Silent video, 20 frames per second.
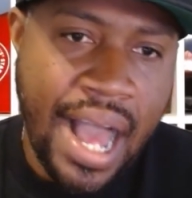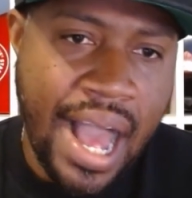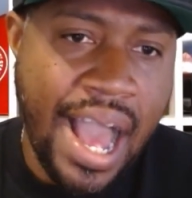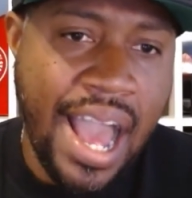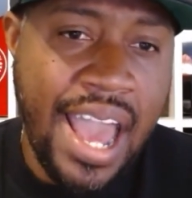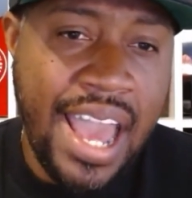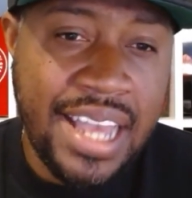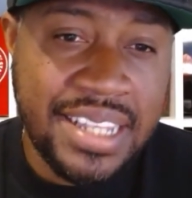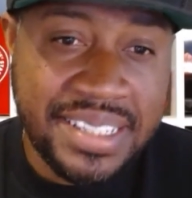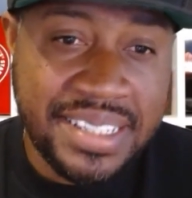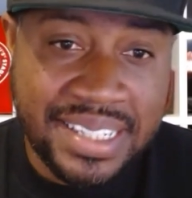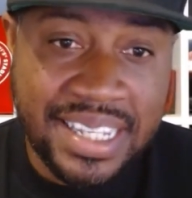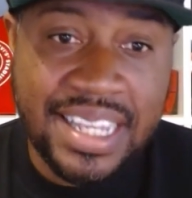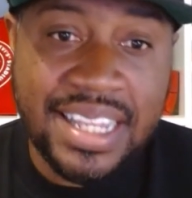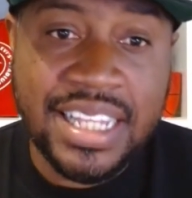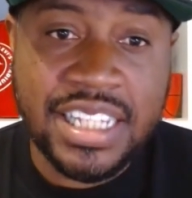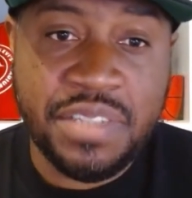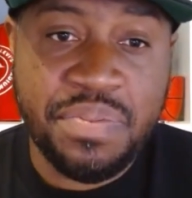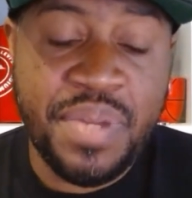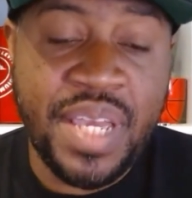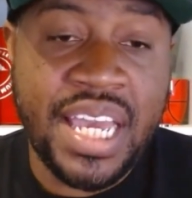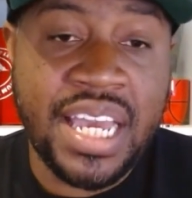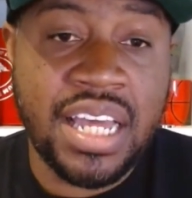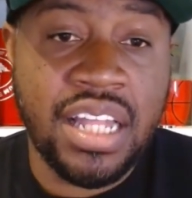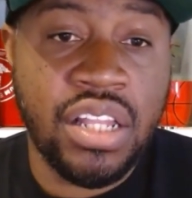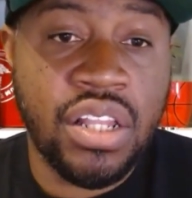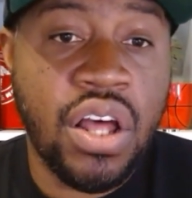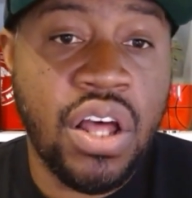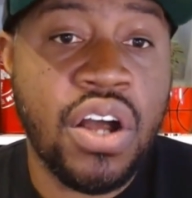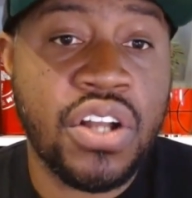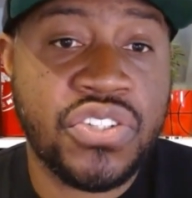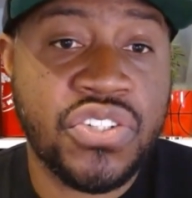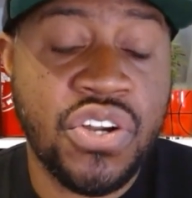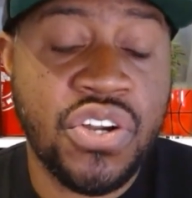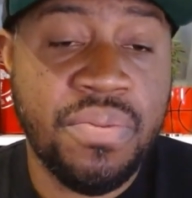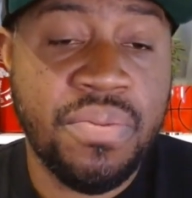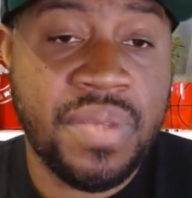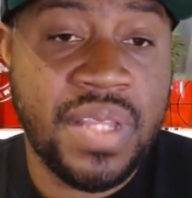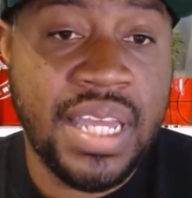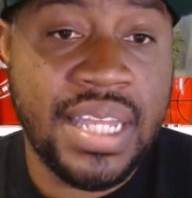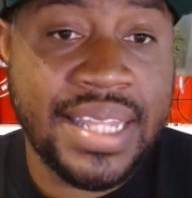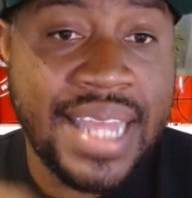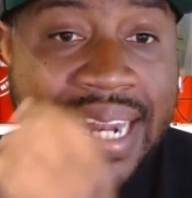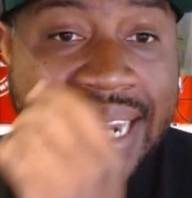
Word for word: I see this being a long term thing.